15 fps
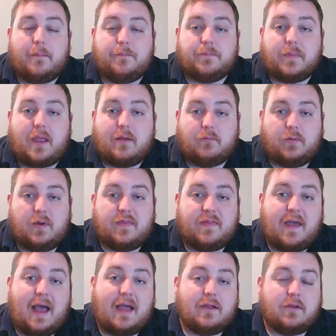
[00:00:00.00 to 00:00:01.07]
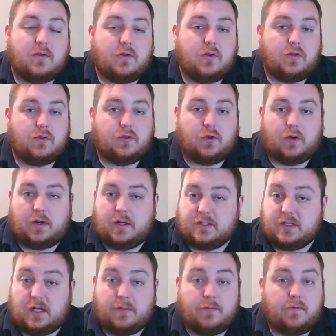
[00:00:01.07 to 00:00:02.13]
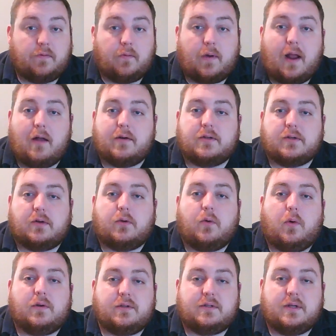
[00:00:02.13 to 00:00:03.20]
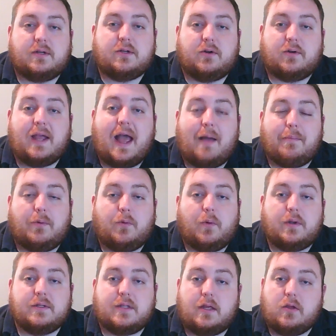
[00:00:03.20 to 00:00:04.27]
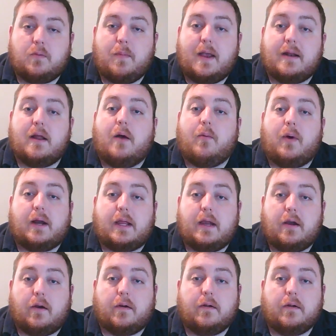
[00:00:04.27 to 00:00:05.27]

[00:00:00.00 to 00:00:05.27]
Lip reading: and with that, it's going to move around. It's going to cause additional cabin noise that you may not want to hear.